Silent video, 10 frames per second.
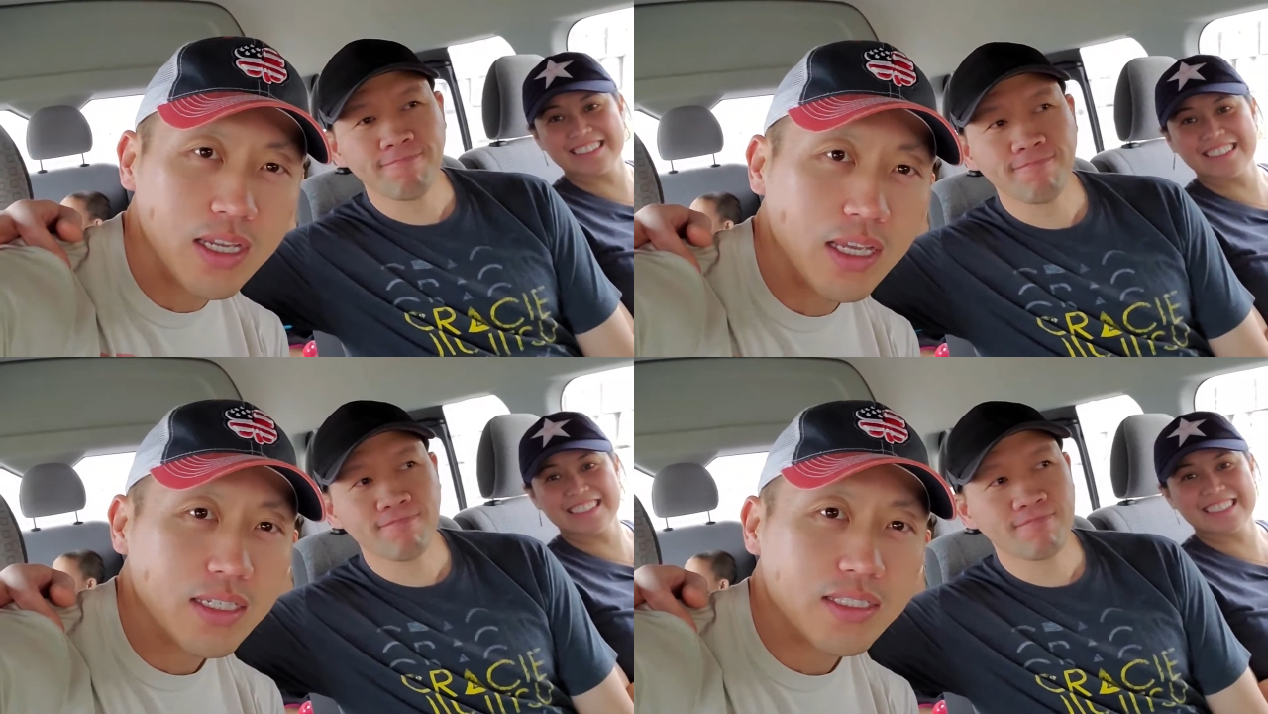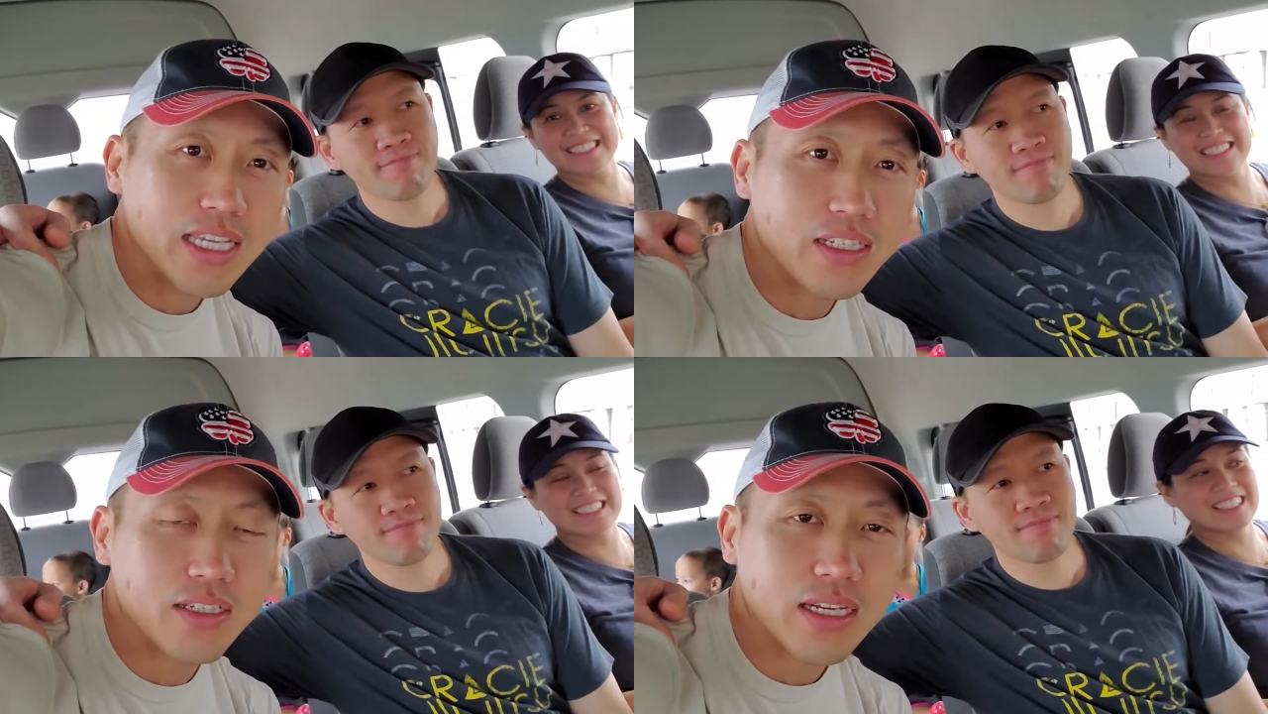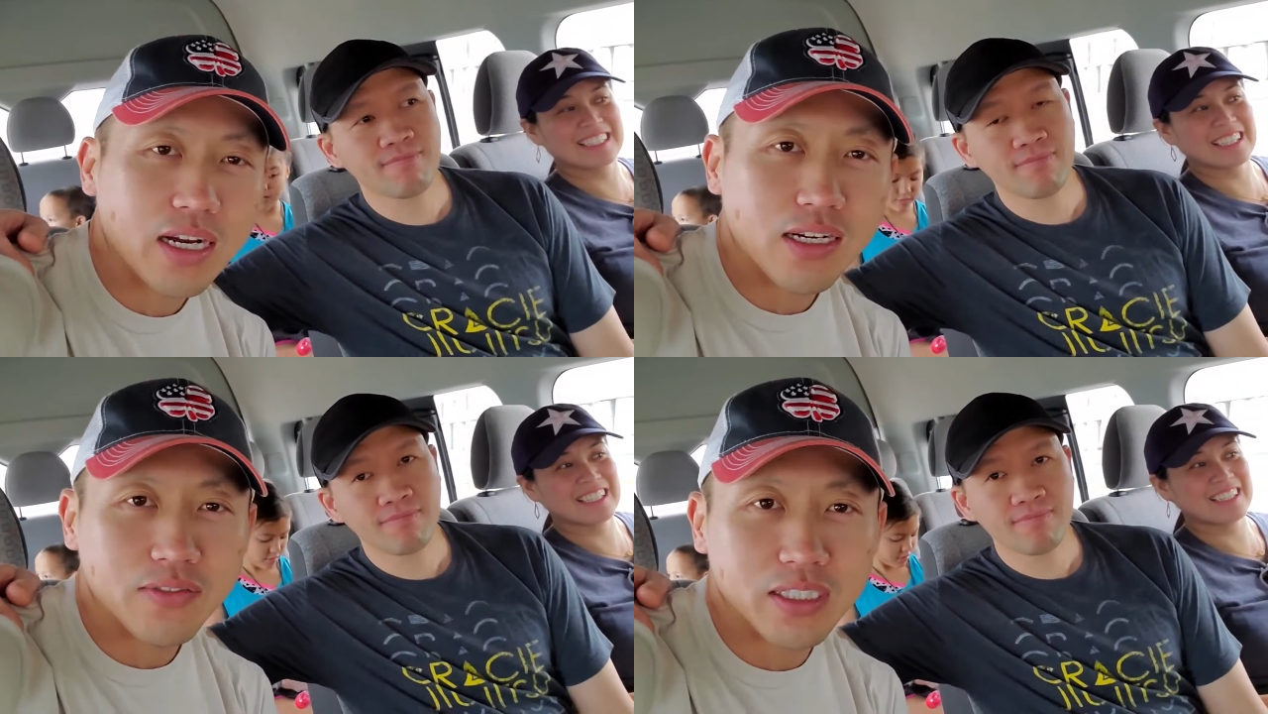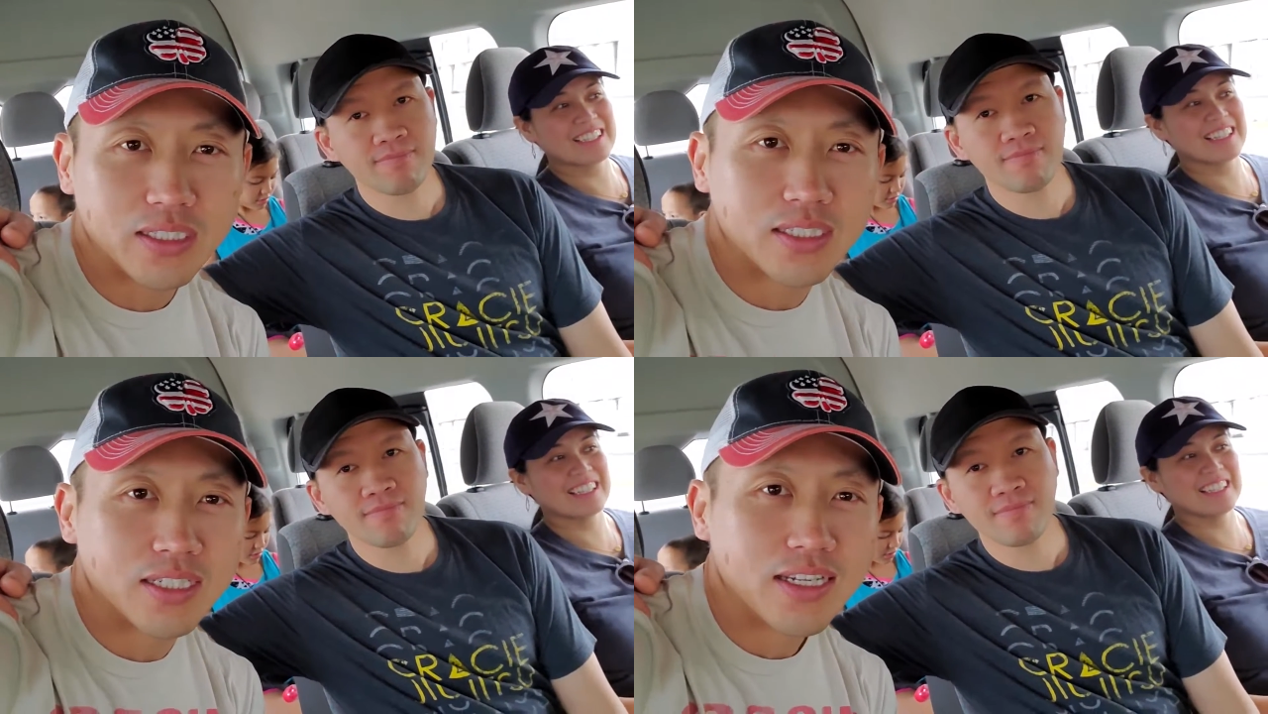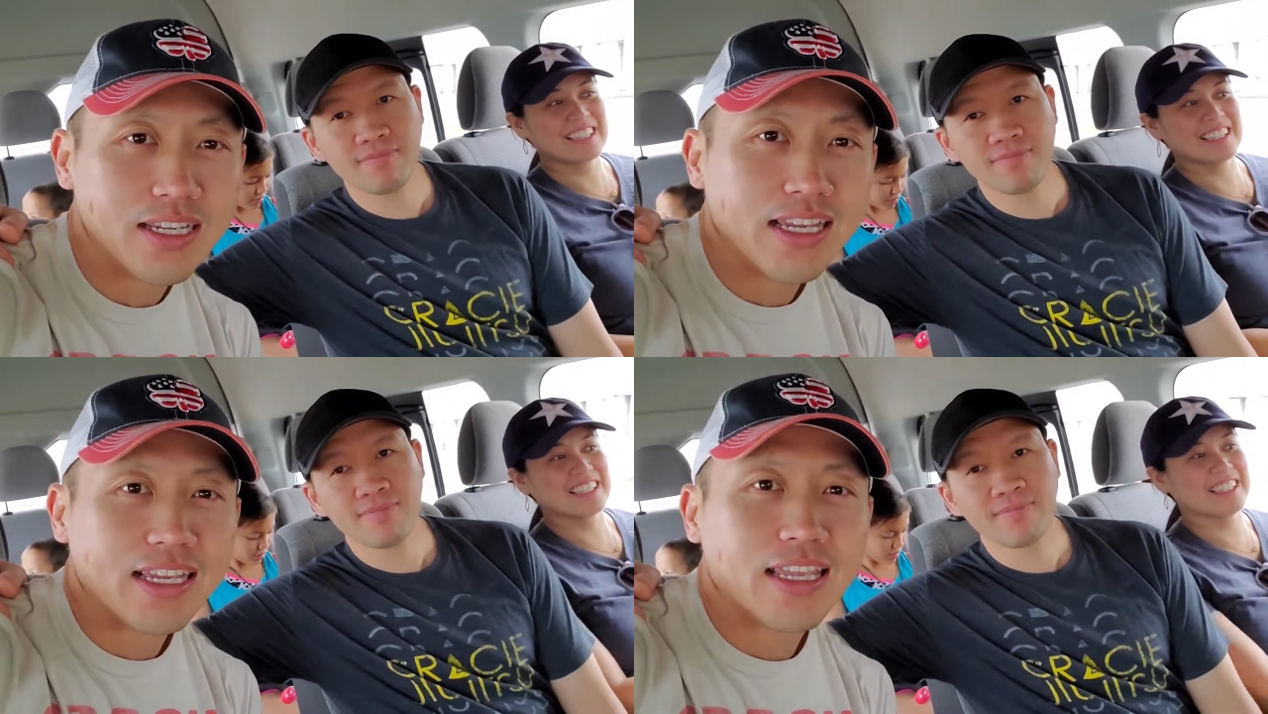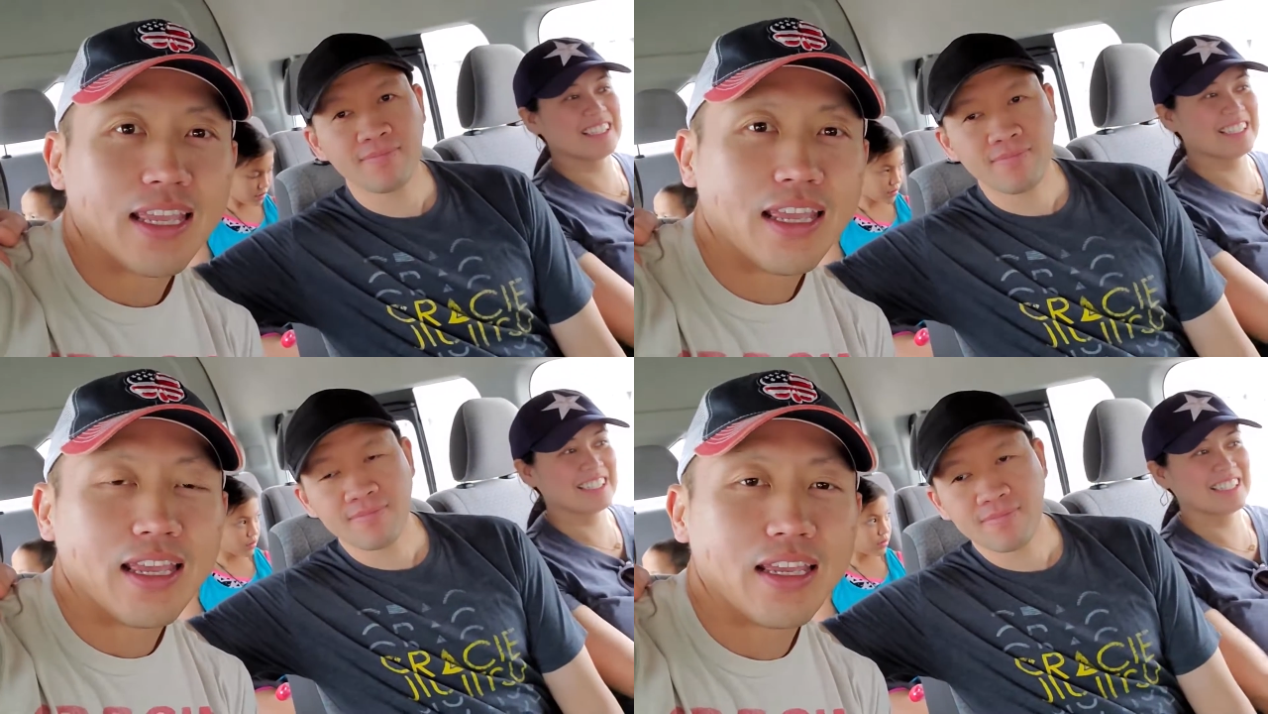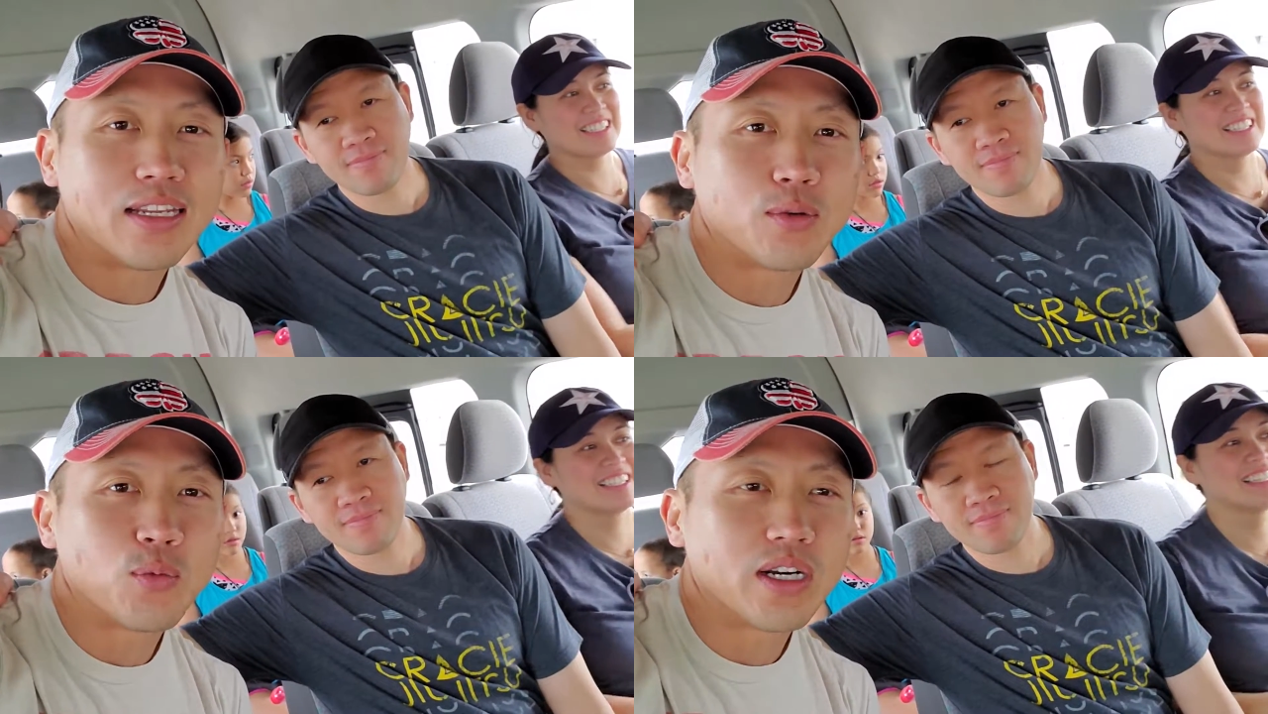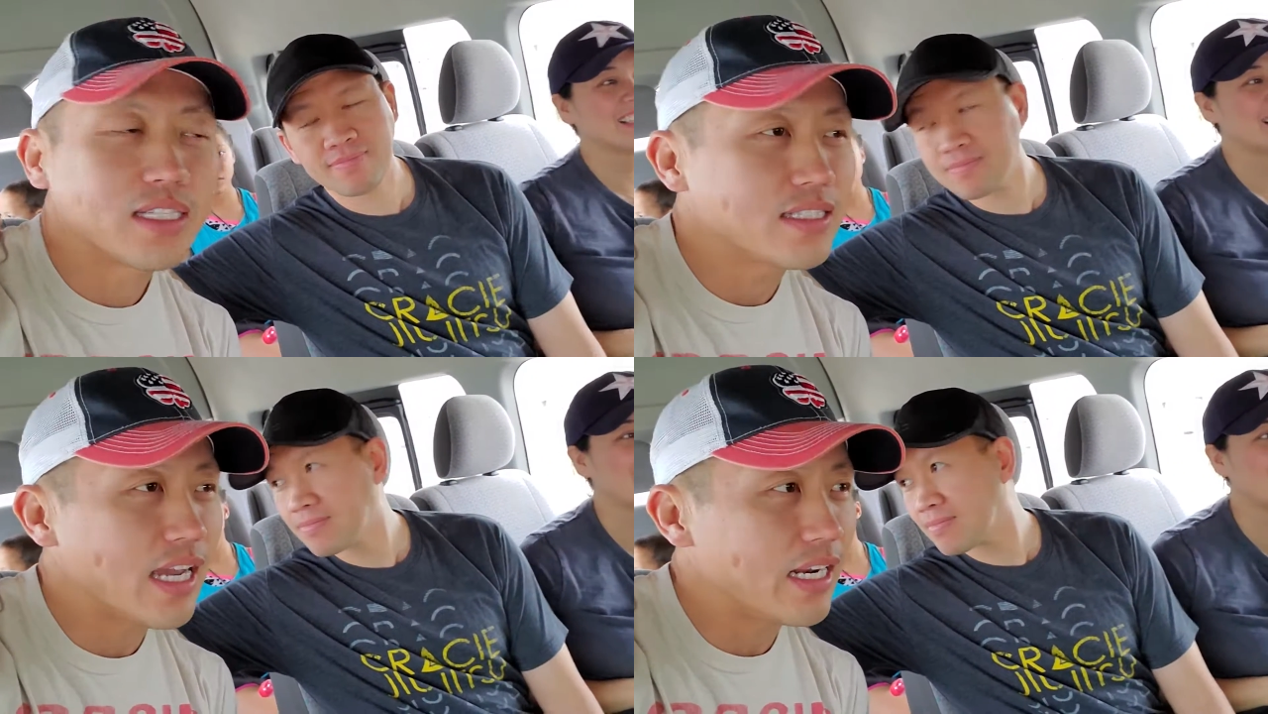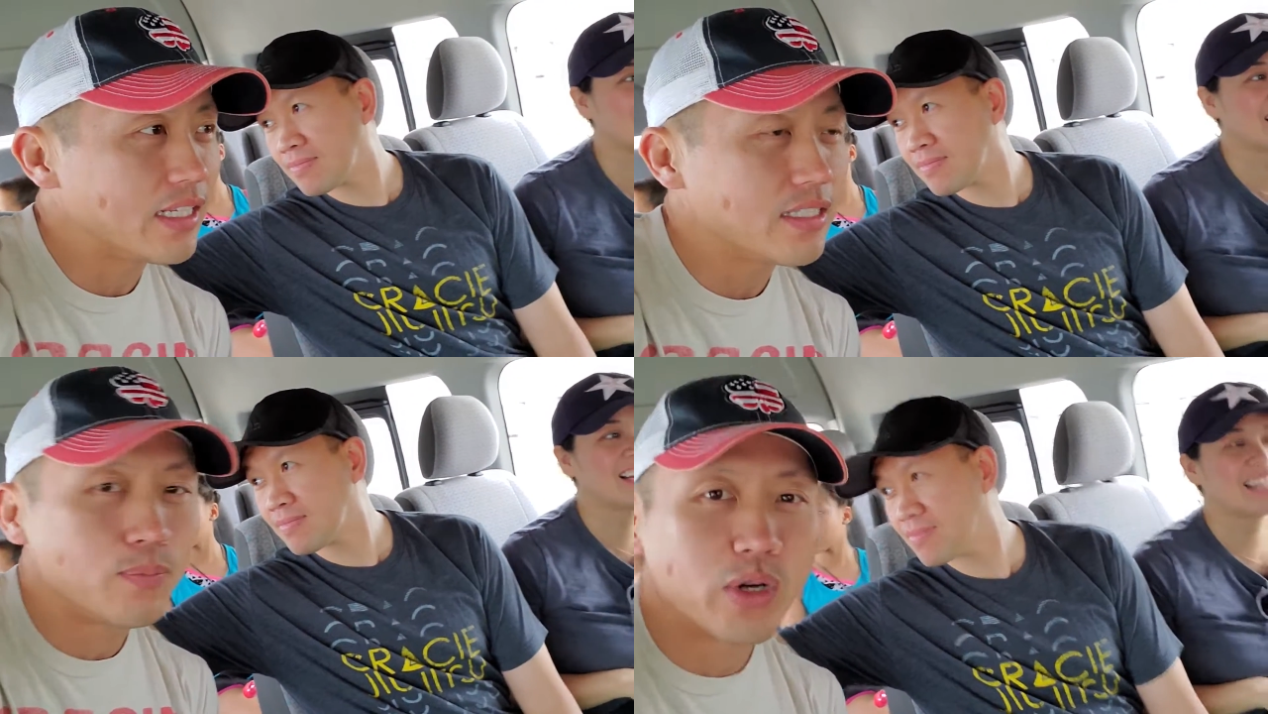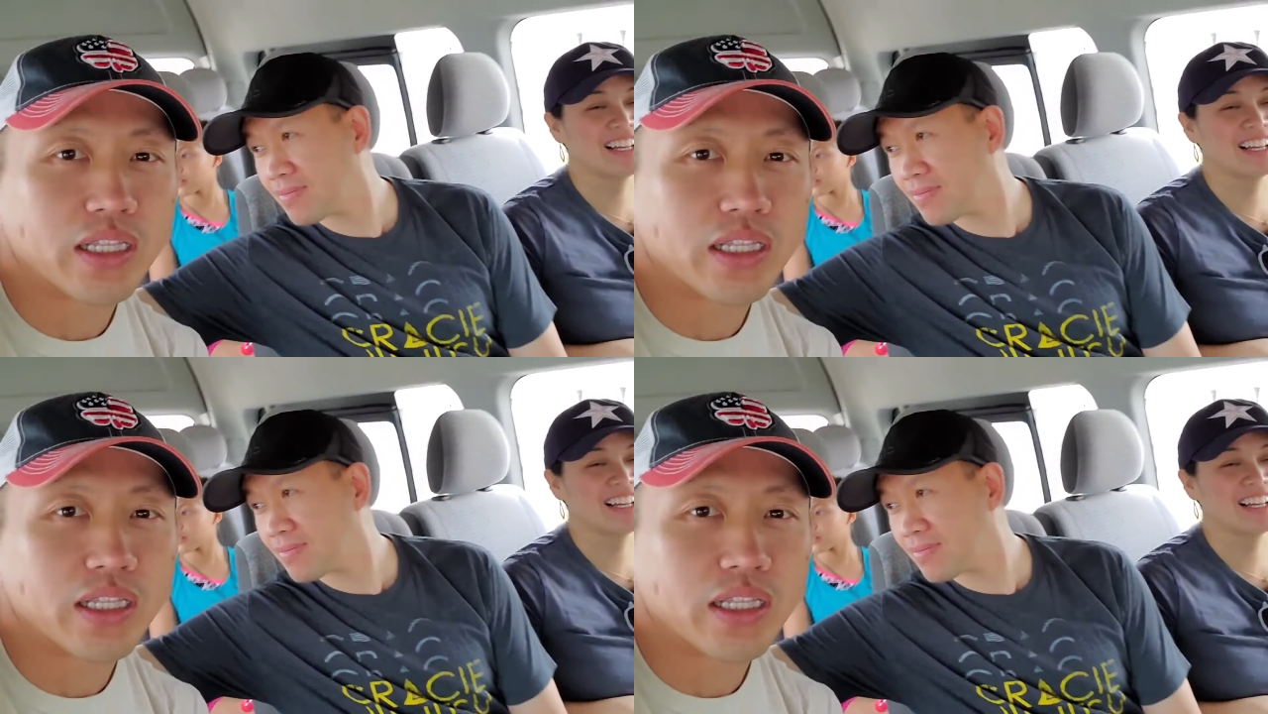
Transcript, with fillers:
Speaker 1: He's gonna take good care of us. And we're excited to bring